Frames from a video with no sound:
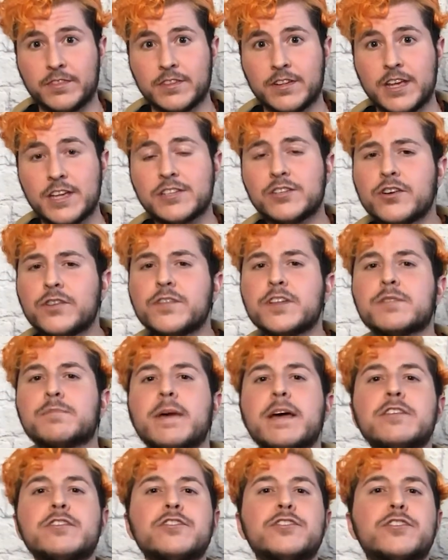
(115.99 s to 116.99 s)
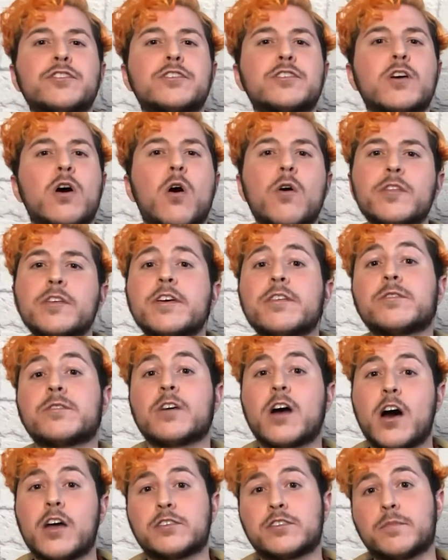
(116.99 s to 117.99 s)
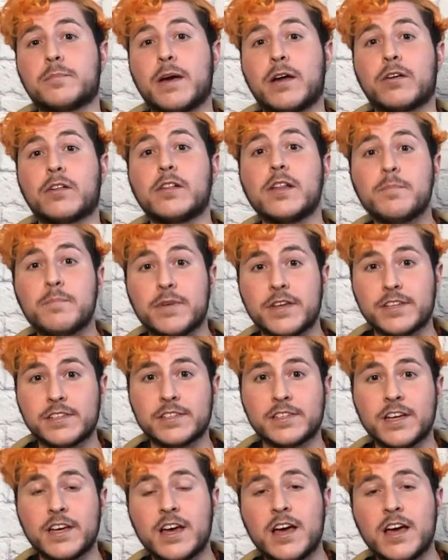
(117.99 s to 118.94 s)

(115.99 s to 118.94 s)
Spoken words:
He served as messenger to all the other gods on Mount Olympus,